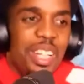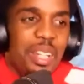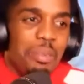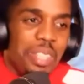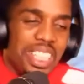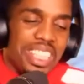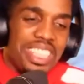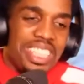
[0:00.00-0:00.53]

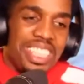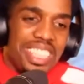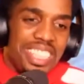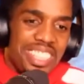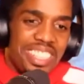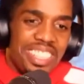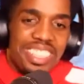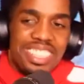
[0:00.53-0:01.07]
because she's
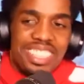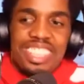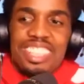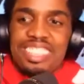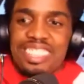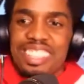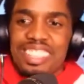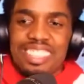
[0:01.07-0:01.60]
Turkish, they're
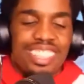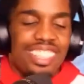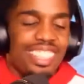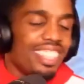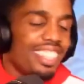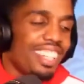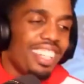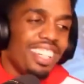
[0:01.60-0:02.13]
Turkish, and I was
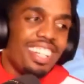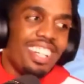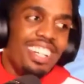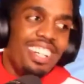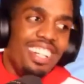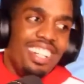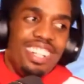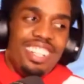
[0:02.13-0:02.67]
like,
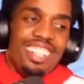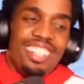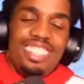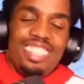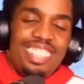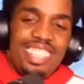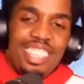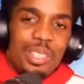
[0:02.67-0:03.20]

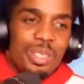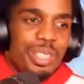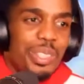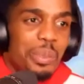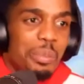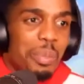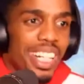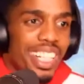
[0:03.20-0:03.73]
she knows too
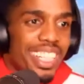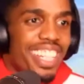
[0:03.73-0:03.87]
much.